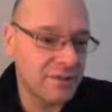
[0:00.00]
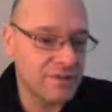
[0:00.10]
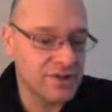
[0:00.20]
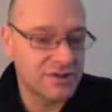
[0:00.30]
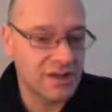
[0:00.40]
they're
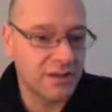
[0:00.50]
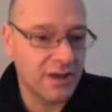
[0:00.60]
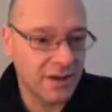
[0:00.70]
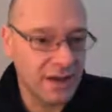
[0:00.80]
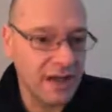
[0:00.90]
producing
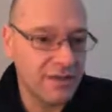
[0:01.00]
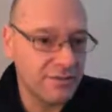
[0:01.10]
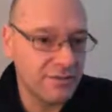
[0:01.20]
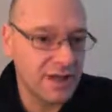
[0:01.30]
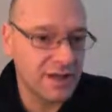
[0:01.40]
about
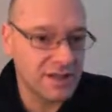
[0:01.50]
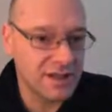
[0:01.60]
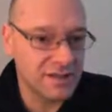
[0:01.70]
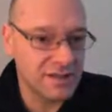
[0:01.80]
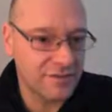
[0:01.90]
11 million
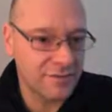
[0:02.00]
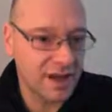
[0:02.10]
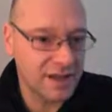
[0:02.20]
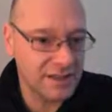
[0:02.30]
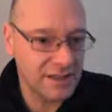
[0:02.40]
tons of
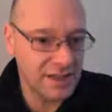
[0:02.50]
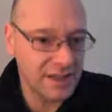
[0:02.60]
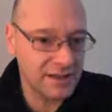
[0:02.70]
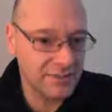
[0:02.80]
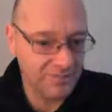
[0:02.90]
pellets a
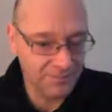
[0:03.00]
year.